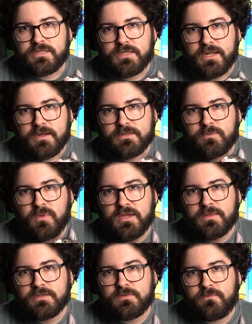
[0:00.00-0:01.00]
set out to
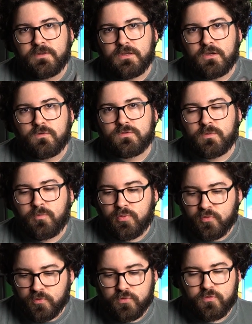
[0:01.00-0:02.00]
make this video to
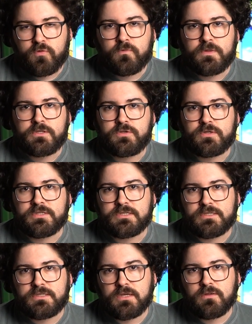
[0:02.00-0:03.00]
prove that you can
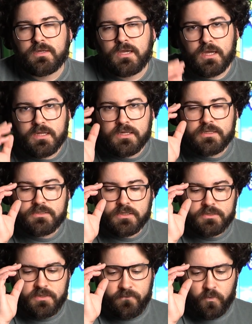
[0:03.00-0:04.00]
still get
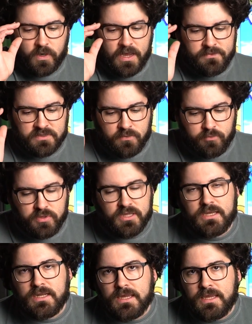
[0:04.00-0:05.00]
N64 games
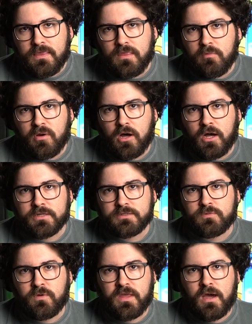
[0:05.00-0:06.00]
complete in the
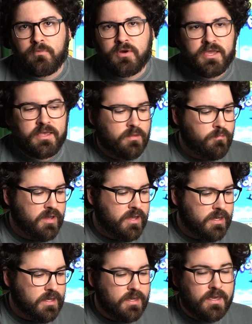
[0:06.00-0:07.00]
box without breaking the
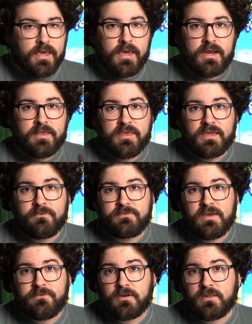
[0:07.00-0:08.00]
bank, and I think I've
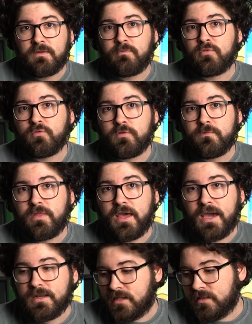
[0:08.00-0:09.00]
definitely proved
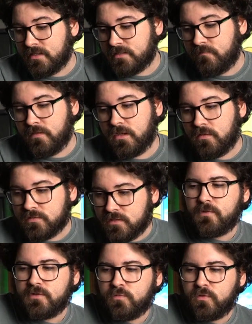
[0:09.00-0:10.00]
that in this video.
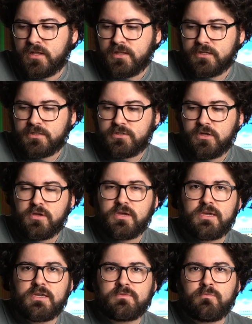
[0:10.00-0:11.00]
First one I'd like to show you
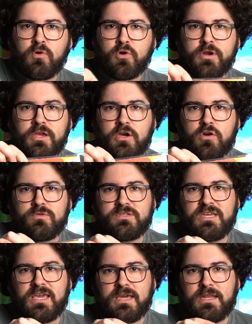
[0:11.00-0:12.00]
is Mario
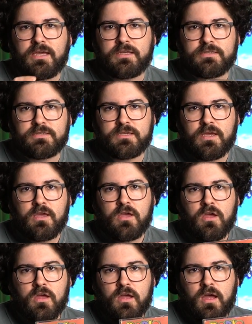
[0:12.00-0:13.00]
Tennis.
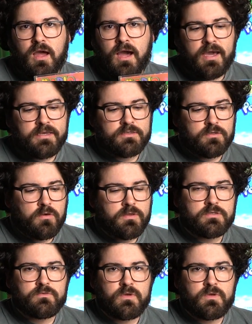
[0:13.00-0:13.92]
I saw this